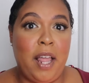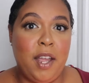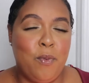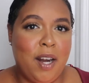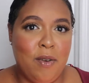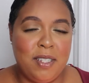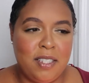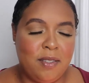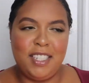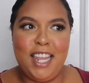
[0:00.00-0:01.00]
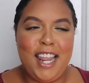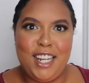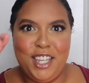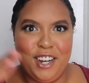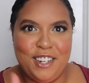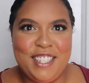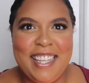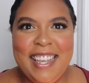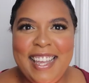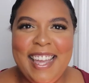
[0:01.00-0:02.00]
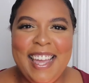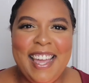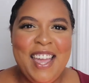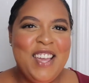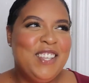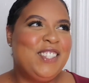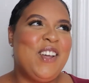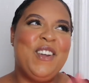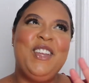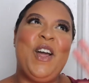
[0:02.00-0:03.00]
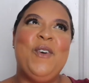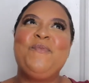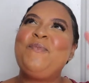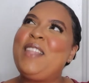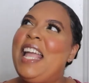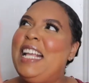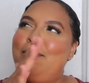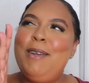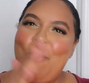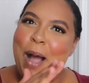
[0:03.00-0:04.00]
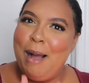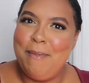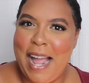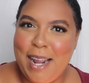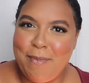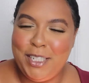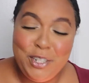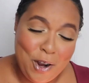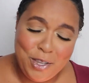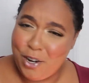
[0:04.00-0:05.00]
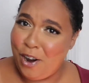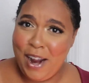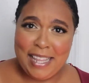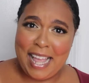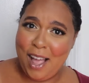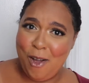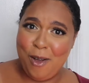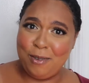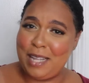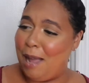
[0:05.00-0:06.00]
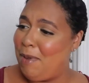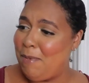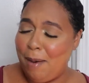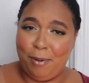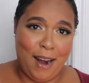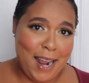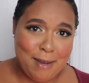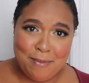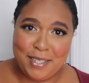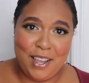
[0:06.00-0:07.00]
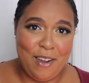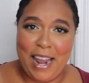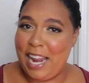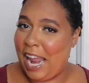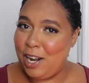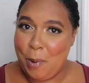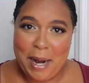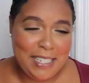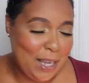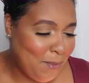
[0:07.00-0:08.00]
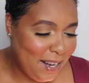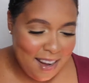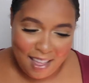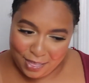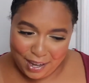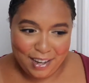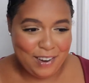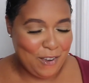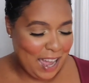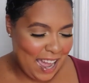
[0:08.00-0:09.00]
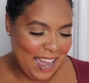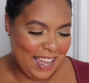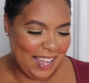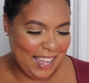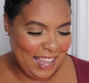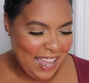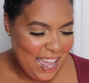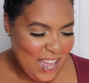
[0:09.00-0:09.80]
like when I was teenage years. So, you know, it's been a while back, but you know, your girl ain't that old. I'm in my prime, so and can't nobody tell me nothing, okay?